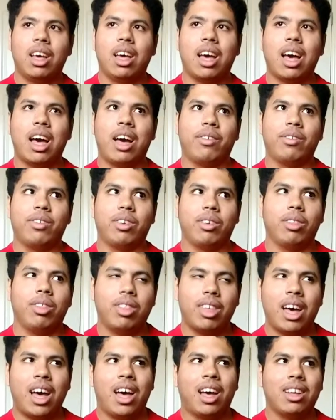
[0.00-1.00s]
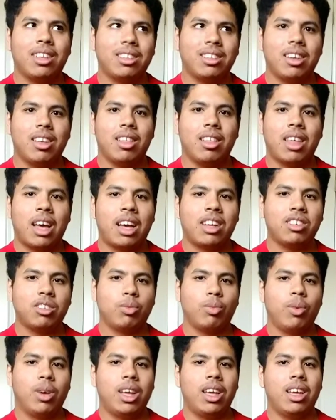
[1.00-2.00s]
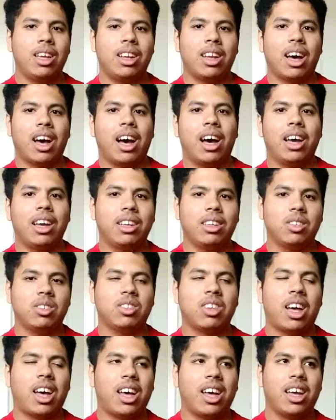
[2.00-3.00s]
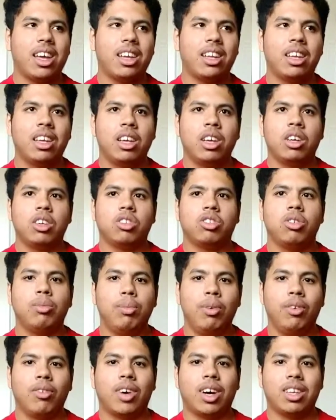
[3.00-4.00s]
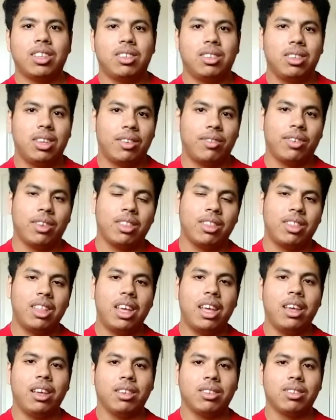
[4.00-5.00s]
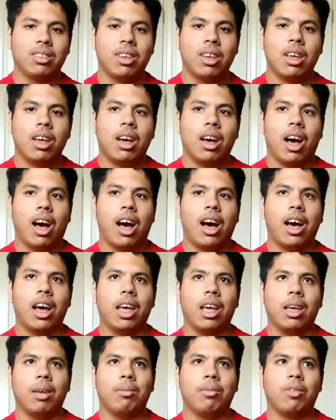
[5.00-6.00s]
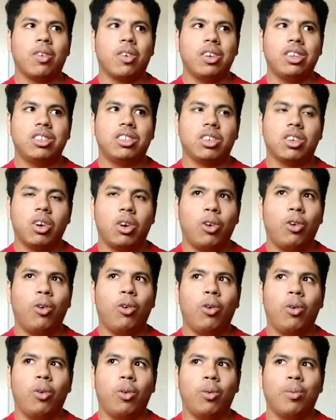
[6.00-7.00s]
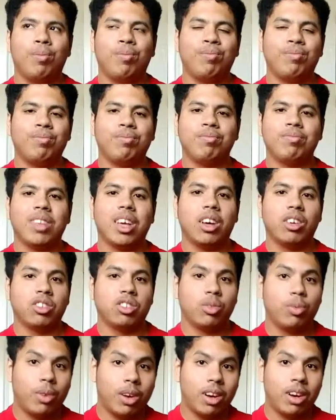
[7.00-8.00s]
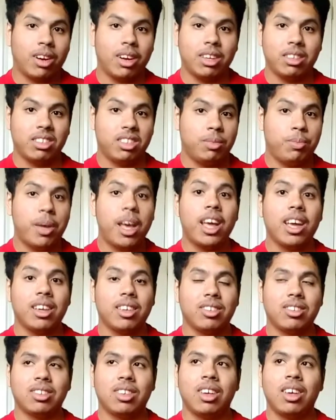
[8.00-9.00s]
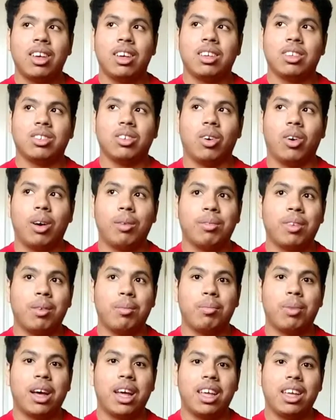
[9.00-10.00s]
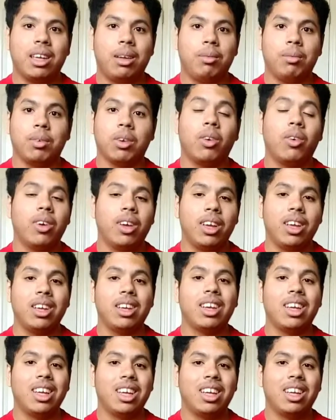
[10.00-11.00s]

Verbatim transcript: After that, that's when I decide to move on to different things. I'm going to go elsewhere in space. So I'm going to probably end up going.